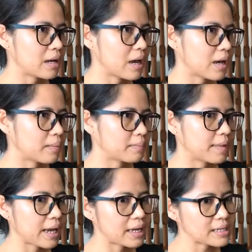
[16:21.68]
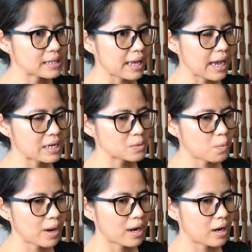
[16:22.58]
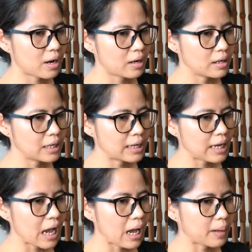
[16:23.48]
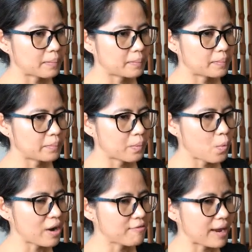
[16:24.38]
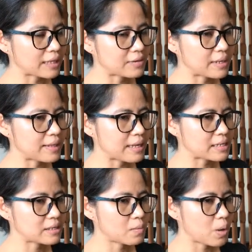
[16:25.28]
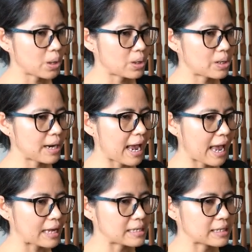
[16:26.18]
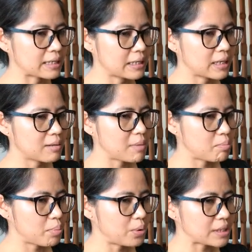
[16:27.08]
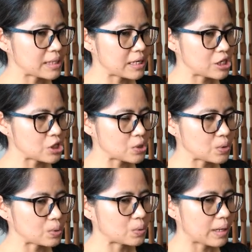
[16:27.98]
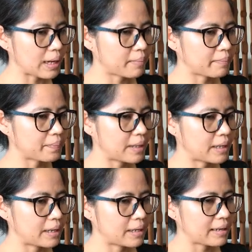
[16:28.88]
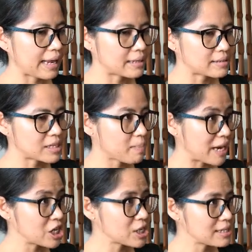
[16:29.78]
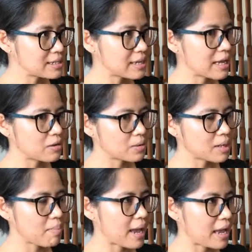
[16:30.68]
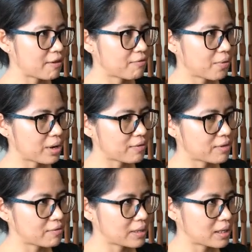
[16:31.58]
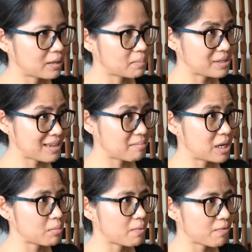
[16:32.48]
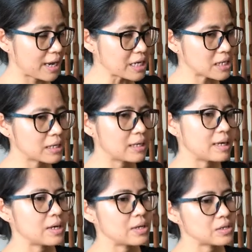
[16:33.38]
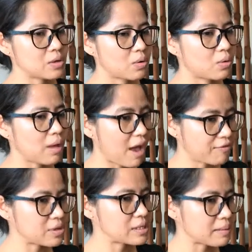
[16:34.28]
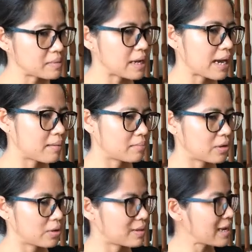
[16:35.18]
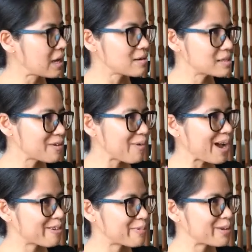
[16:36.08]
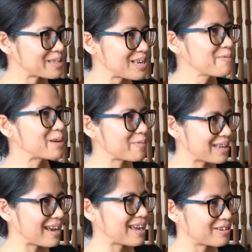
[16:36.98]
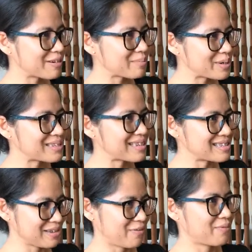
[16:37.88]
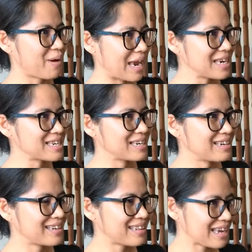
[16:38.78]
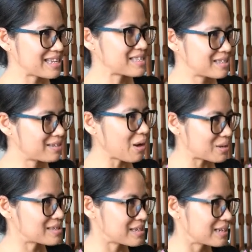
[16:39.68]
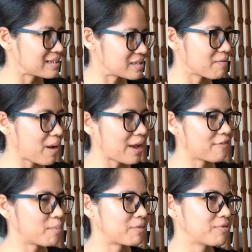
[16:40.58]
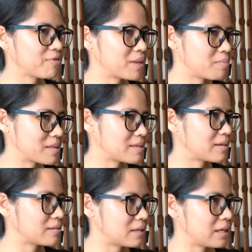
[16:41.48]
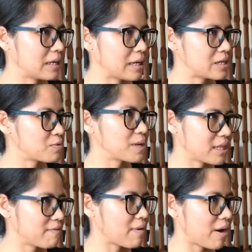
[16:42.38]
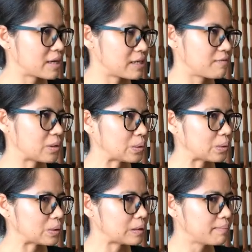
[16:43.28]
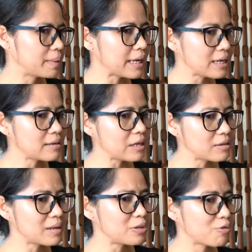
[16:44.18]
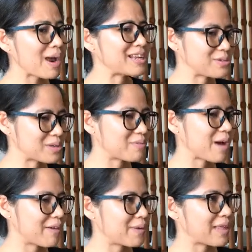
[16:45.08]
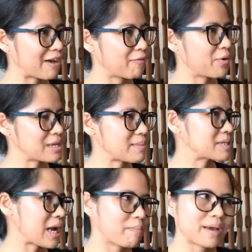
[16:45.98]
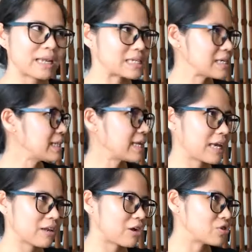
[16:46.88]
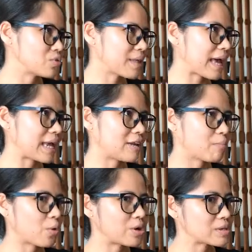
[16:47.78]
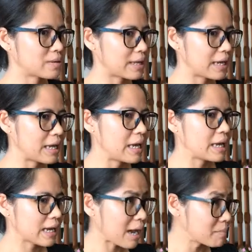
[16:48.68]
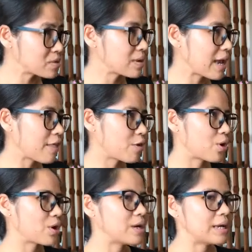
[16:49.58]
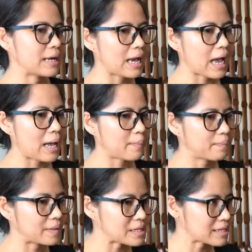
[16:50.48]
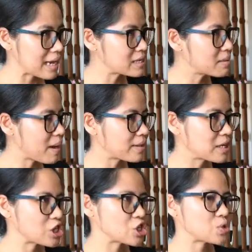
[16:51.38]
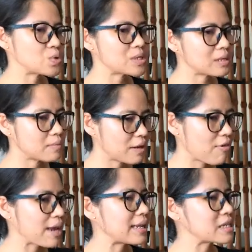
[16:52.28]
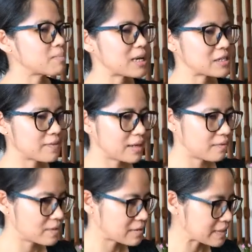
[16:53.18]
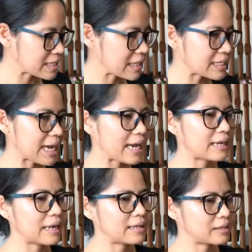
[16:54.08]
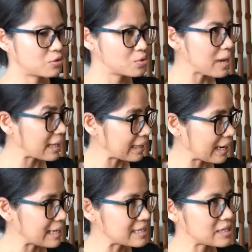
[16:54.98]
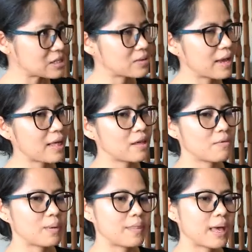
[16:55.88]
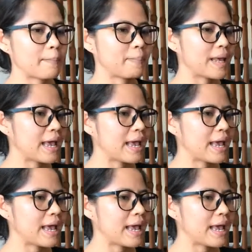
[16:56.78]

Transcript: um, there is a case where um, one factory that the worker had been put into um, like suspensions and only pay for the 50% minimum wage. So after some time, you know, they cannot survive because even with 100% of wage, they can not still survive, but 50% is really very difficult. But they, they, they try to survive with mm-hmm. that for some time, but until they cannot do that anymore, so they comes together, um, discuss about the issues, and we create that space for them. We facilitate and do analysis together with them